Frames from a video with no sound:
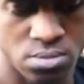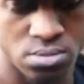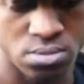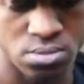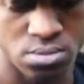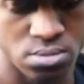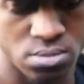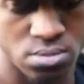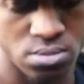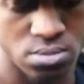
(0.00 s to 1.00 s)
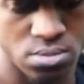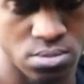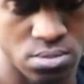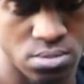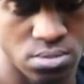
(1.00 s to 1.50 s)

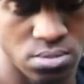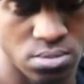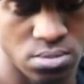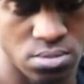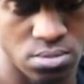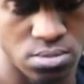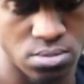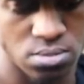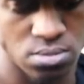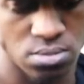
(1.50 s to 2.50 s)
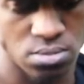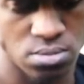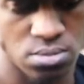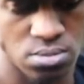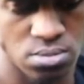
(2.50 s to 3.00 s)

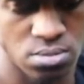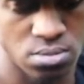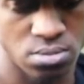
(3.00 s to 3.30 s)
(not speaking)